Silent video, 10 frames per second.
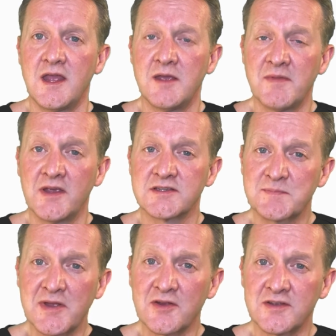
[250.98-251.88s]
In my
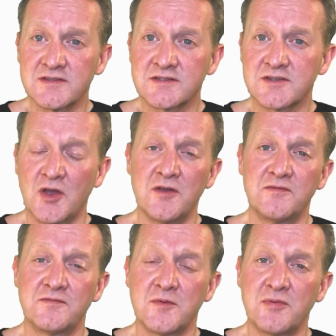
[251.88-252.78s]
experience of
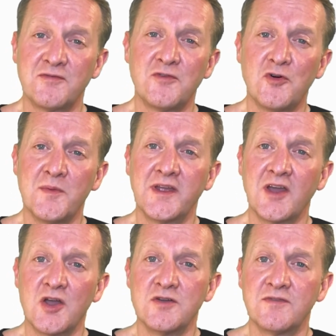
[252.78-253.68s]
performing
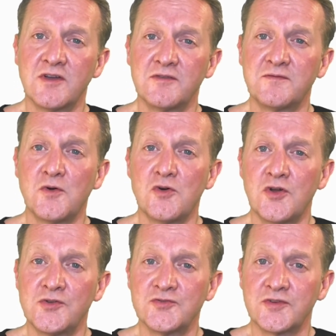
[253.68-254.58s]
over
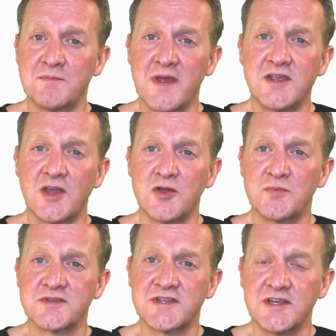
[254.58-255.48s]
400 Mako
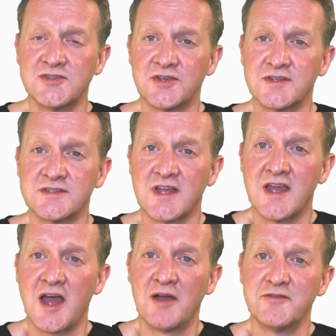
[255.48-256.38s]
procedures,
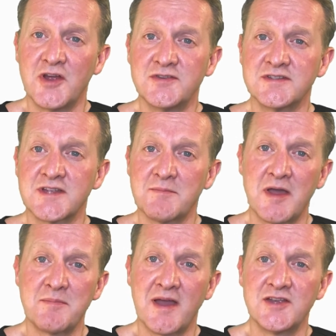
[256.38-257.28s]
I've noticed that my
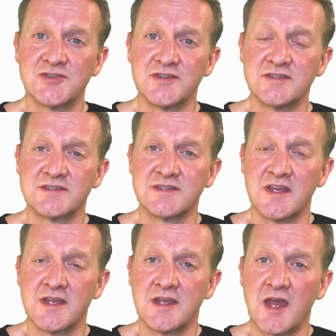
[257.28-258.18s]
patients
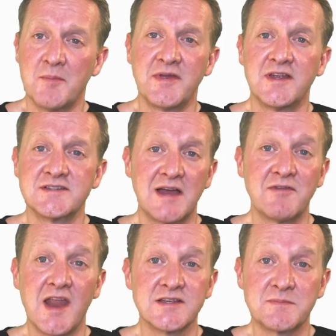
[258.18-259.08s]
appear to have
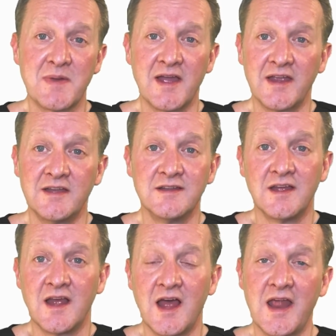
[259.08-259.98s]
less pain
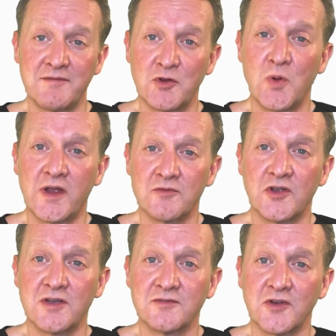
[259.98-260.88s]
and have a quicker
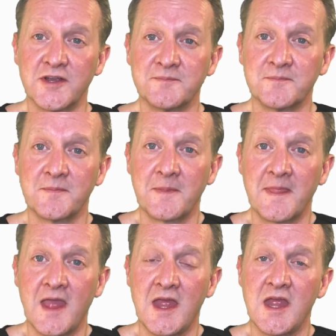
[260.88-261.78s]
recovery.
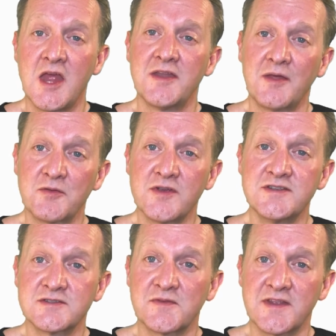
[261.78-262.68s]
Now, the
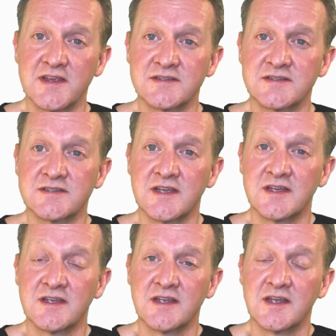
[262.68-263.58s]
reasons for this
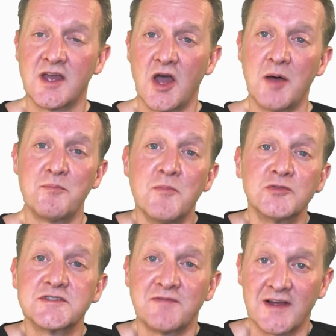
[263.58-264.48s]
are
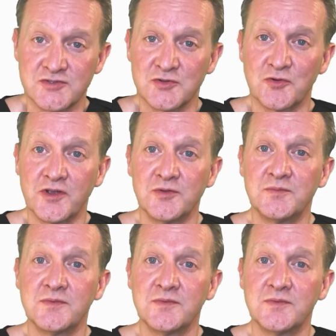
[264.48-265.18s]
multifactorial.